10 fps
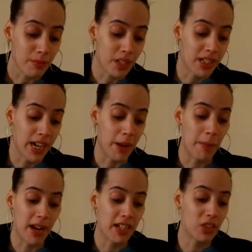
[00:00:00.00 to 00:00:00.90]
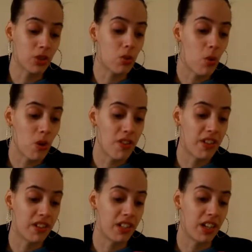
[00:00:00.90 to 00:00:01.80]
Now, my score,
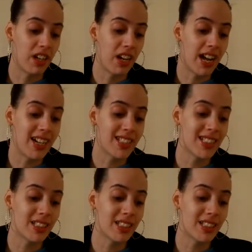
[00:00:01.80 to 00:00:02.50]
the last